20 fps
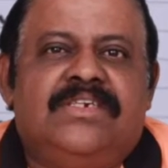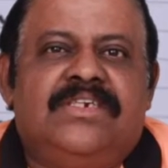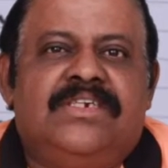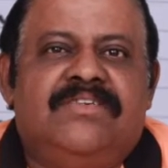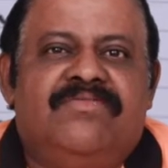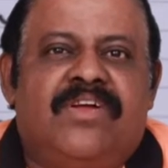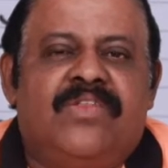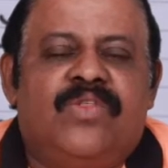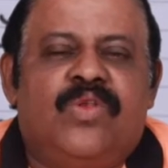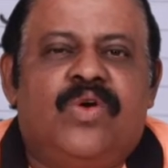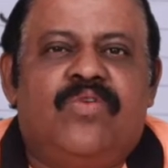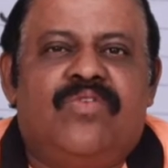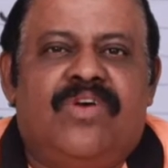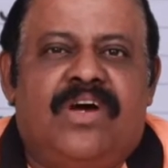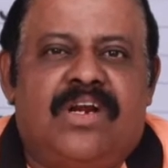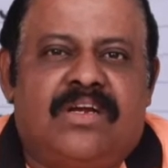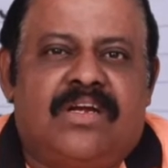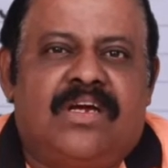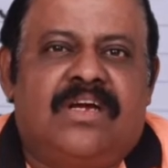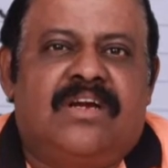even though
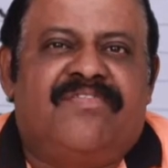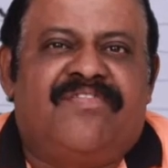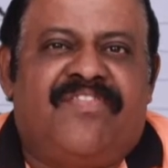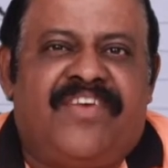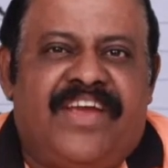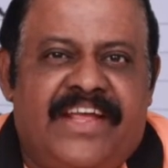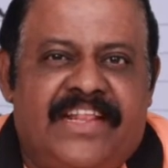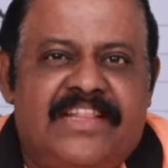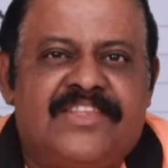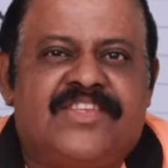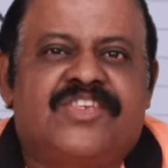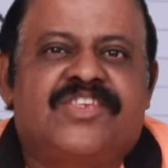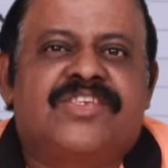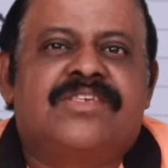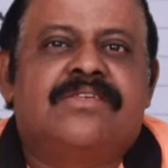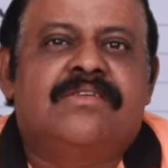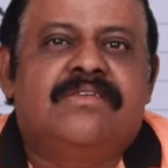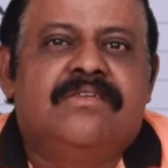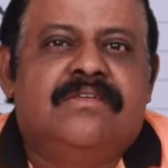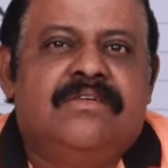worker
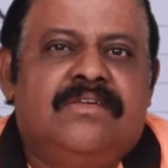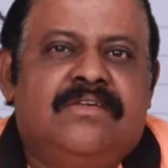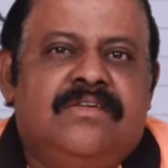fails